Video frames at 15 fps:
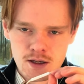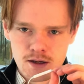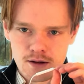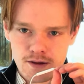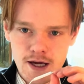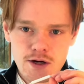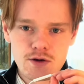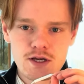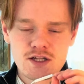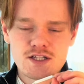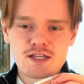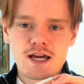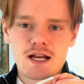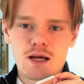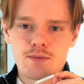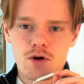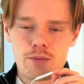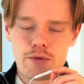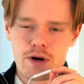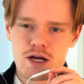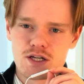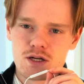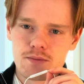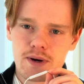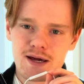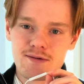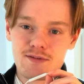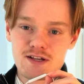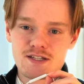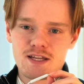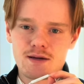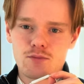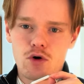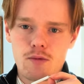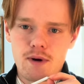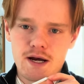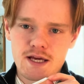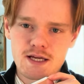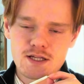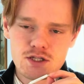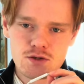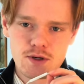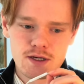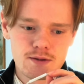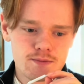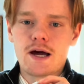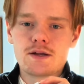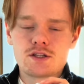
then you can scale up the operation by investing more money into it.